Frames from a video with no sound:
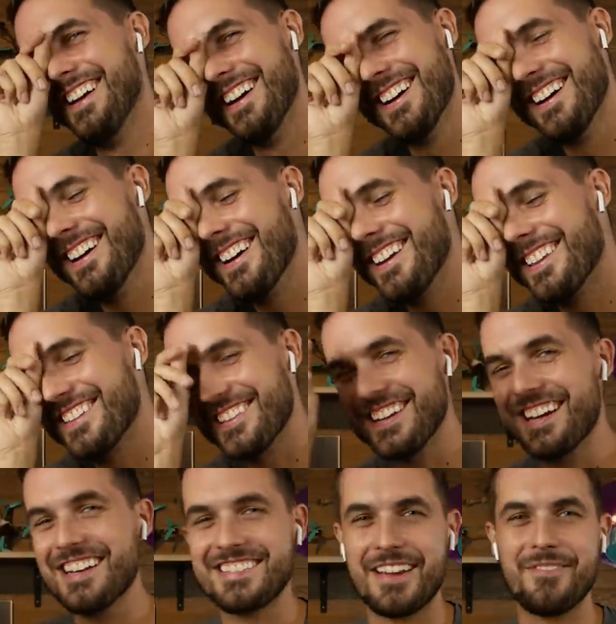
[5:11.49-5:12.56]
The
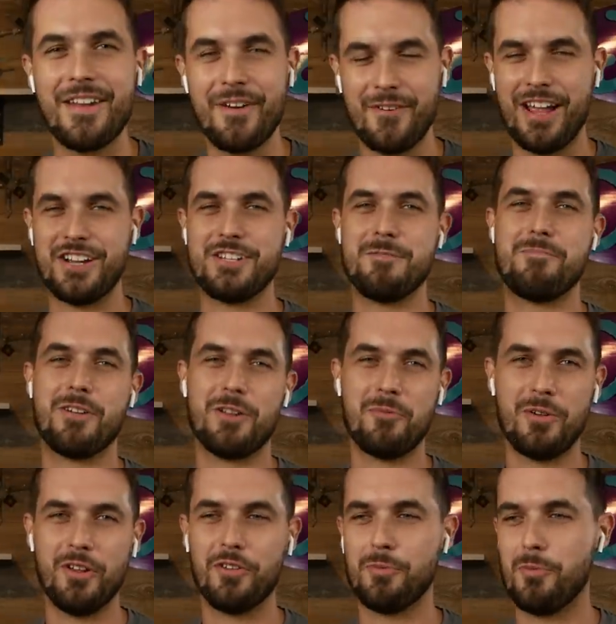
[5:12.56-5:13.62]
thing is, I've never actually put a
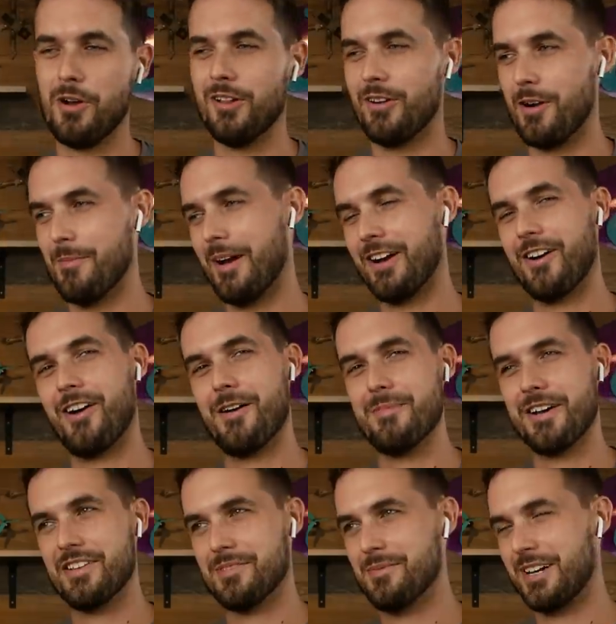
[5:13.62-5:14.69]
real spoiler on my car
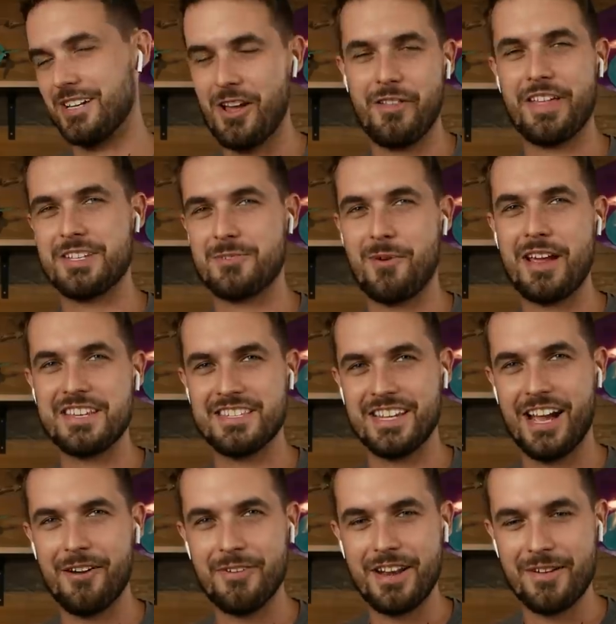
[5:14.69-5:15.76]
because I'm like, no, that's
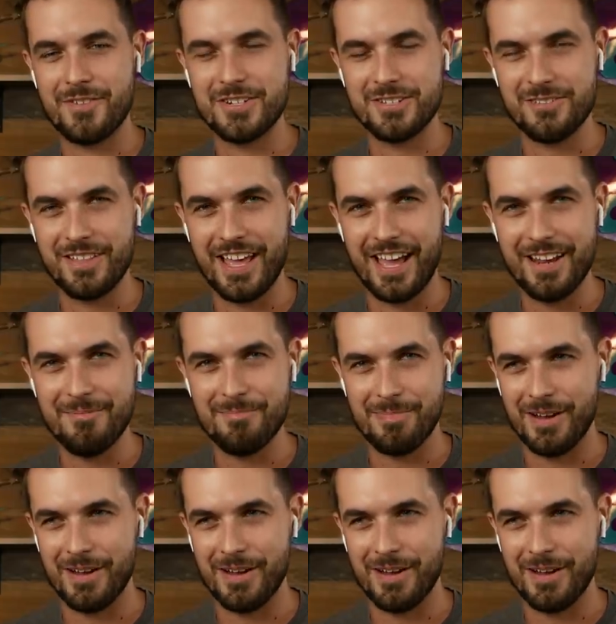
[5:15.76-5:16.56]
ricey. I would never do that.